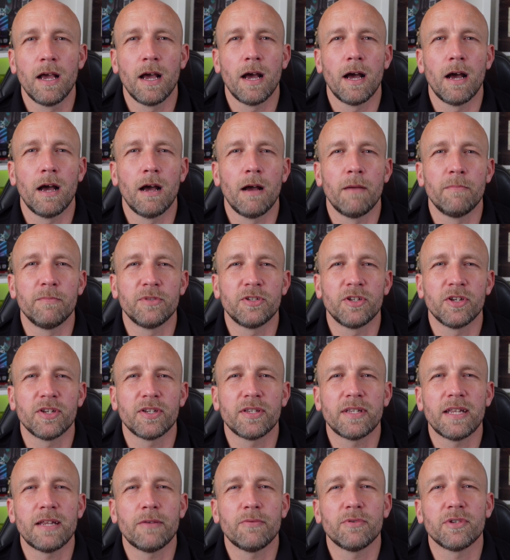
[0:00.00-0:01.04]

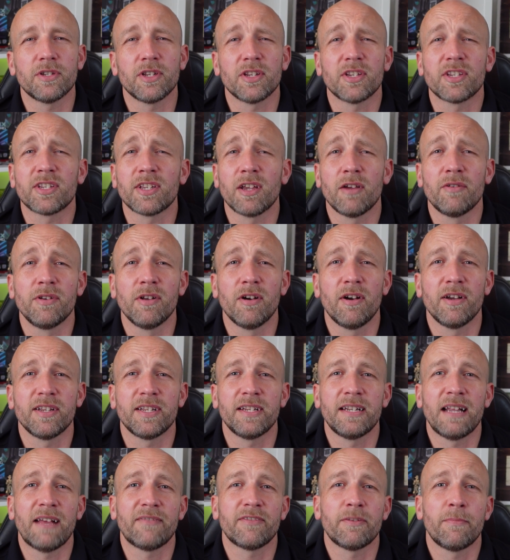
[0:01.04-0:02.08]
it was just so nice. I
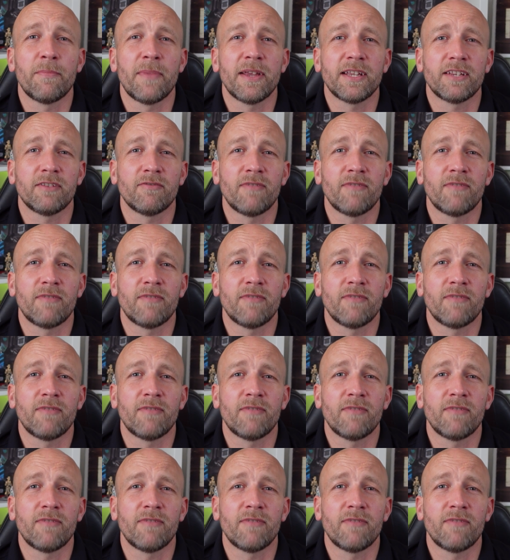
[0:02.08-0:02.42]
didn't have to mess